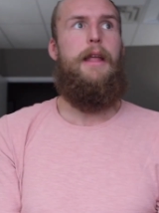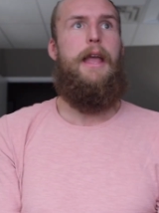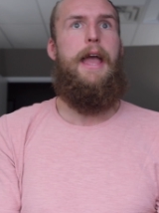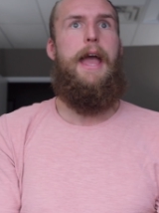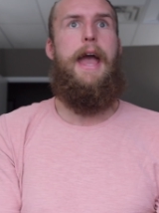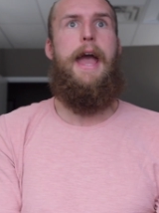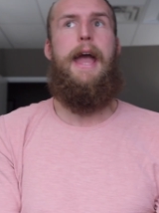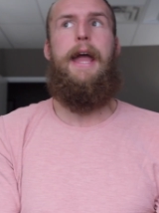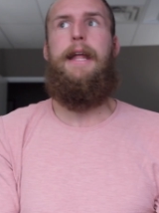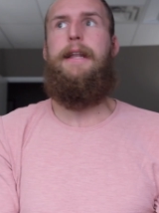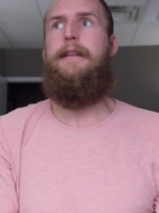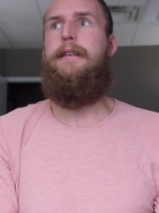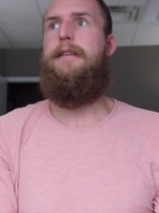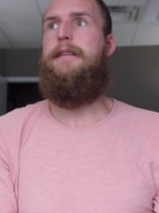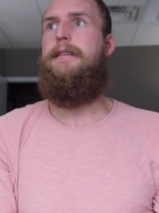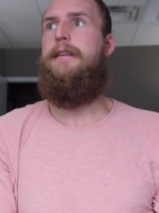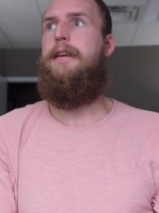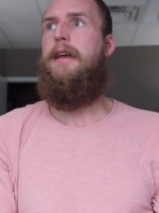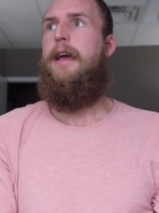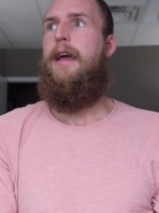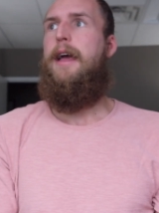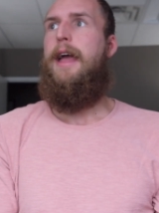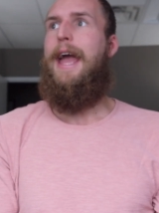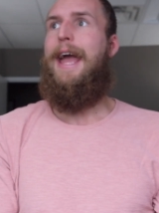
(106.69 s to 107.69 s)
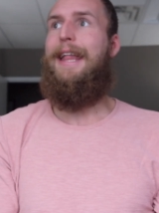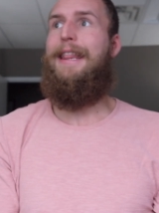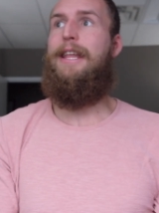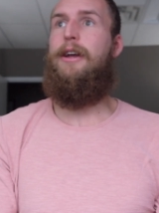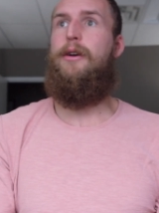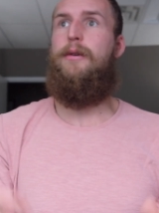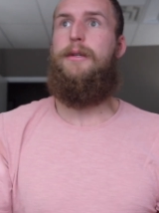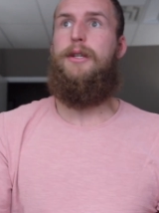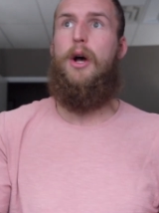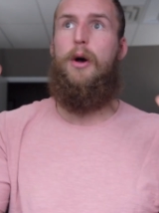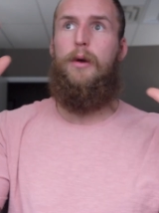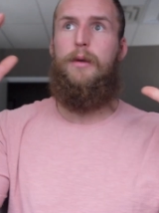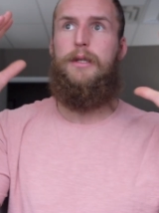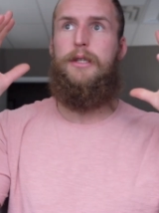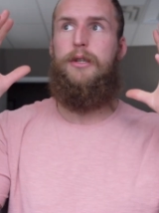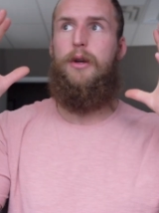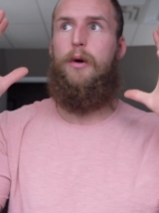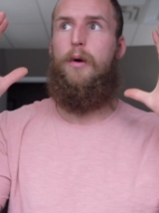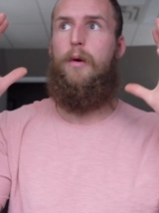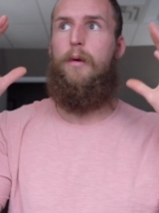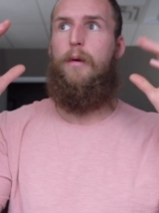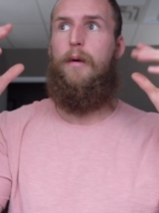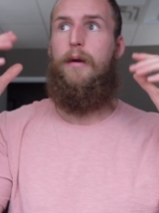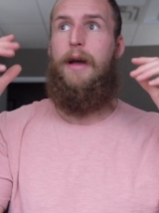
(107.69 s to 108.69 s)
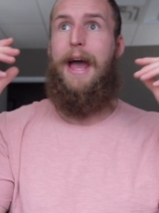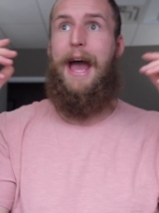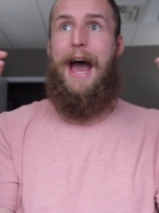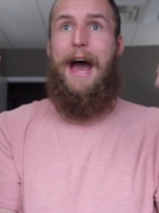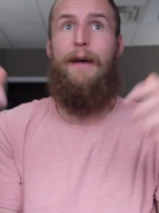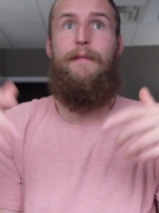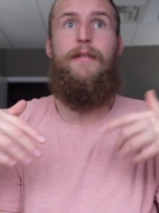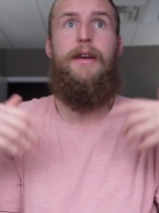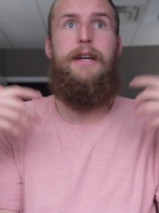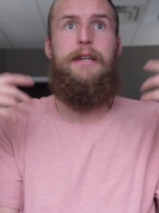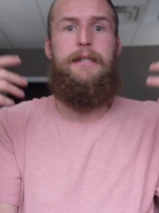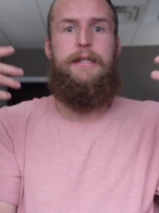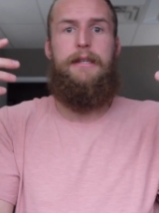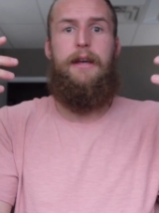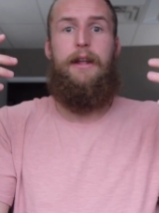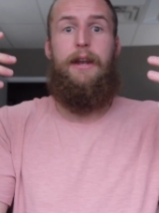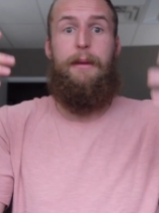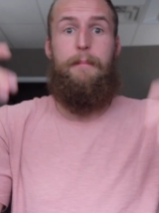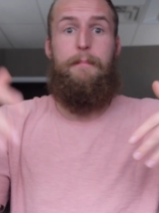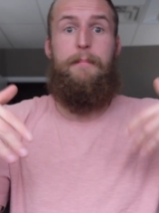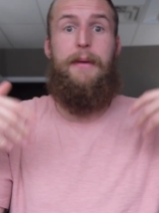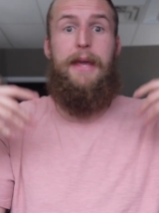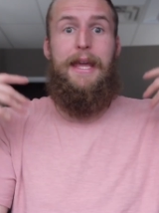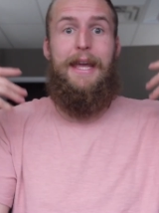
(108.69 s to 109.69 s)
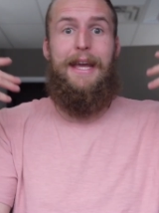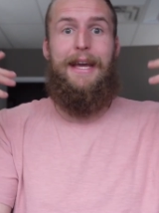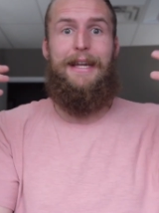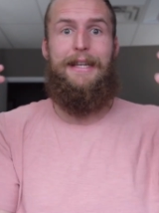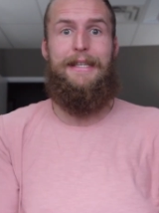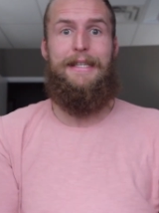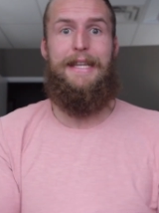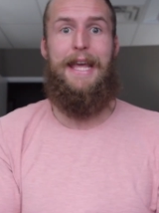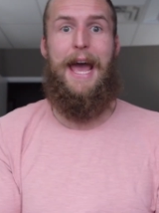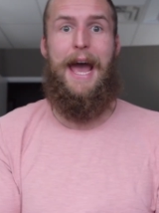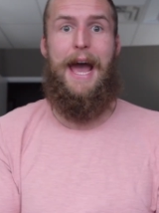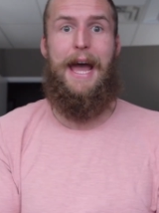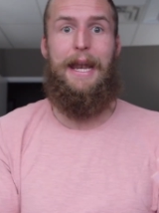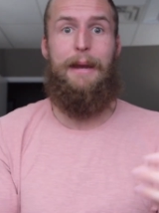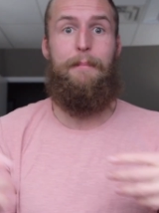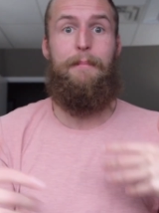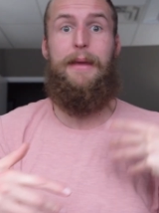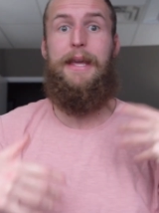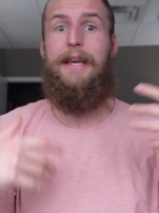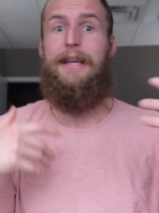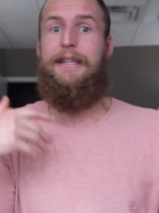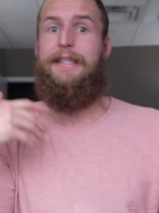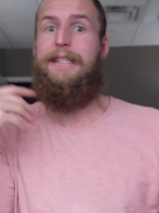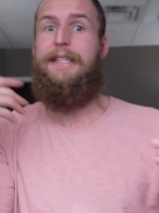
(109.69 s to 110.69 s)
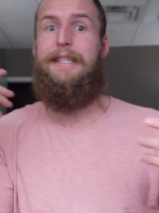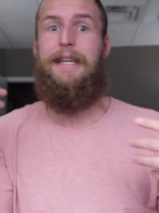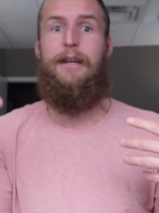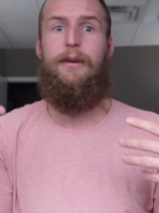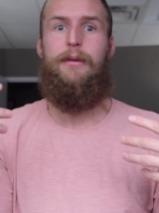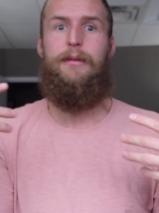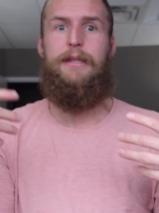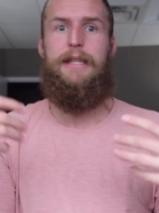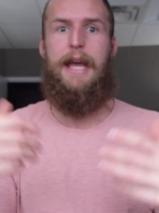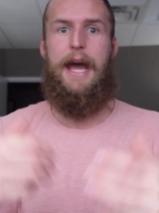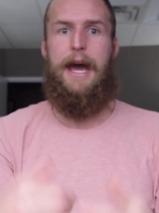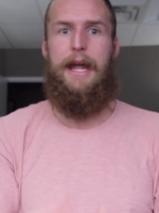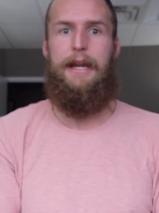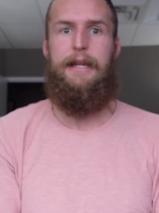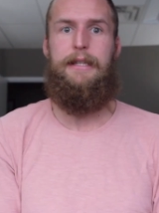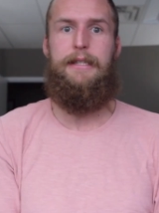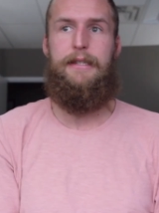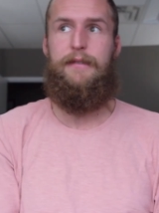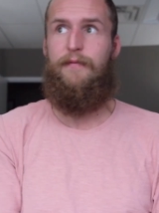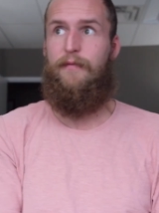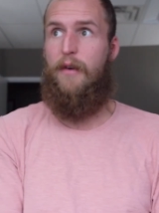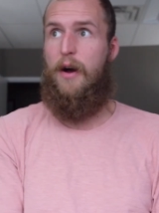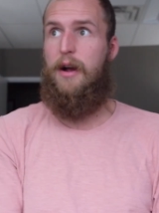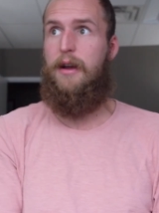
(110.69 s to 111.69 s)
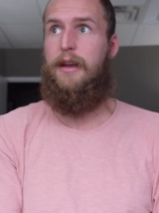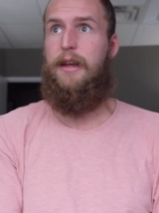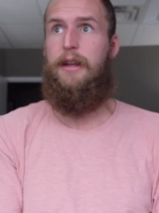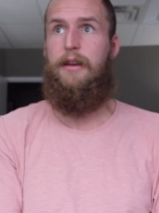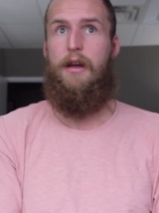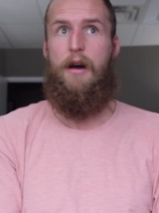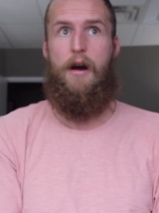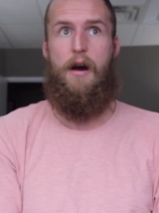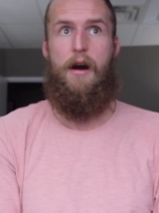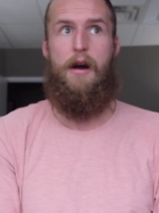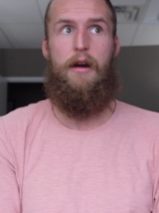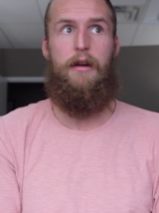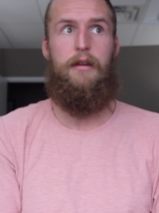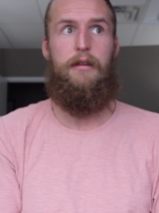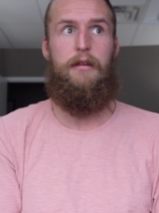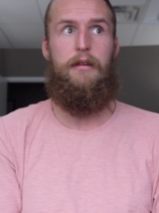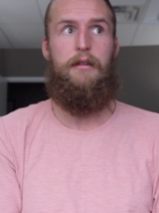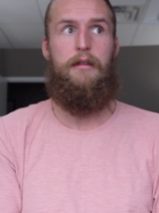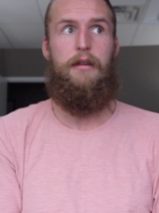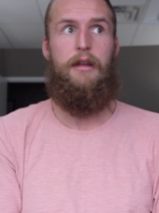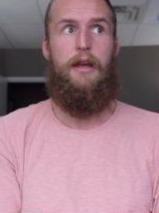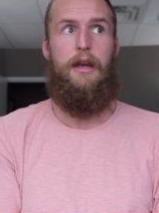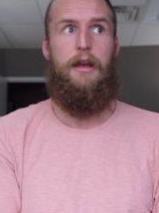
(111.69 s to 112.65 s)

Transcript: And and there's also having a son and being a dad and being a single dad, it's fucking hard